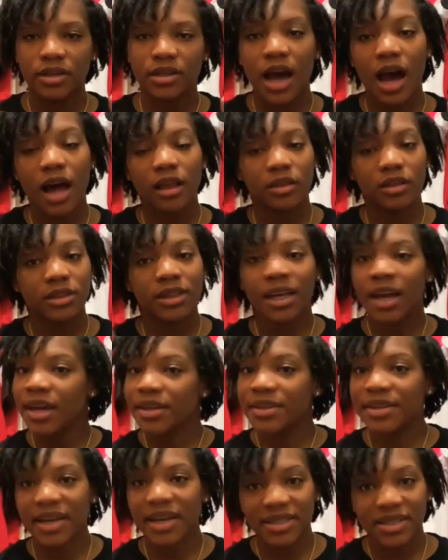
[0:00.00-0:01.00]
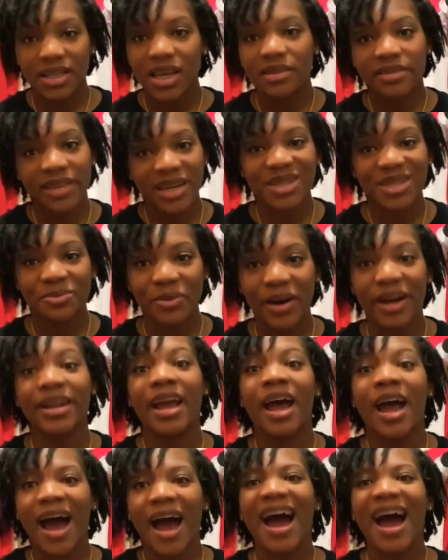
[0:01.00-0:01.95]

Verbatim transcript: Yes, that's right.